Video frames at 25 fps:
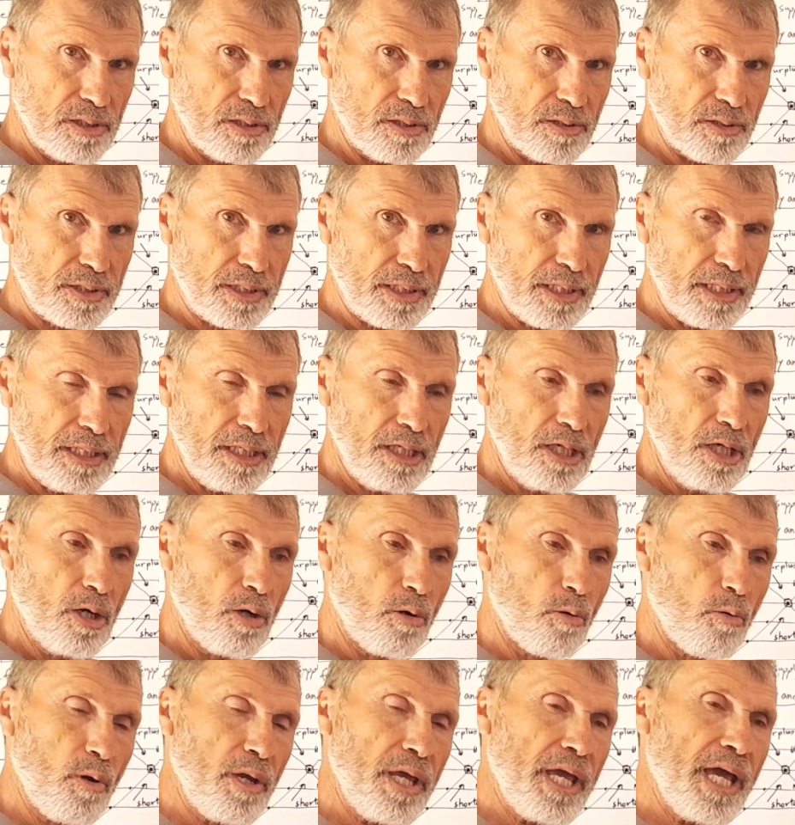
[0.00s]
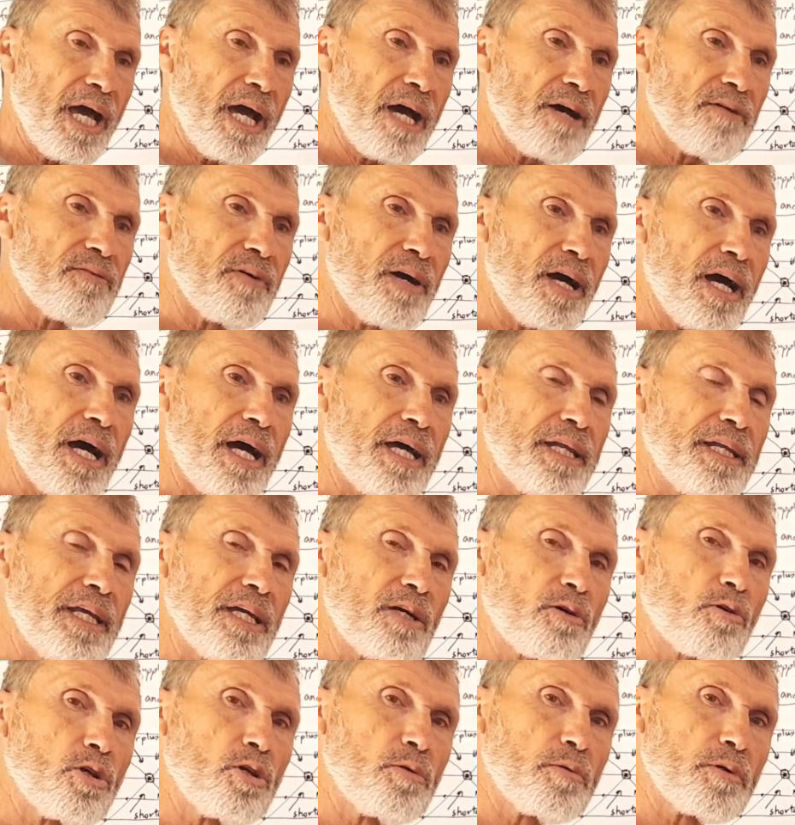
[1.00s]
Okay? We have an
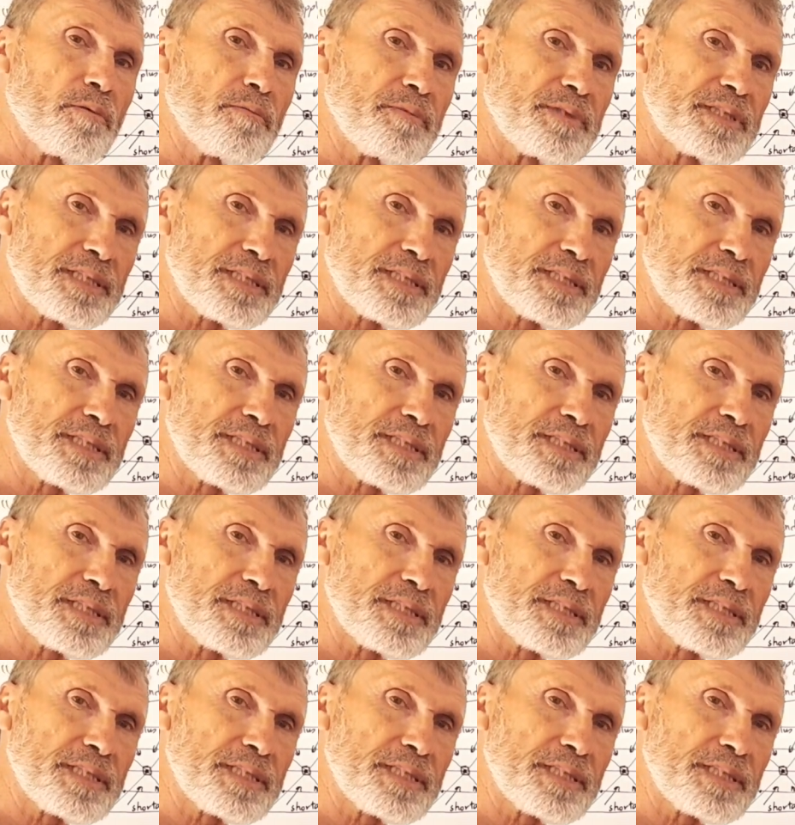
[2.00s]
equilibrium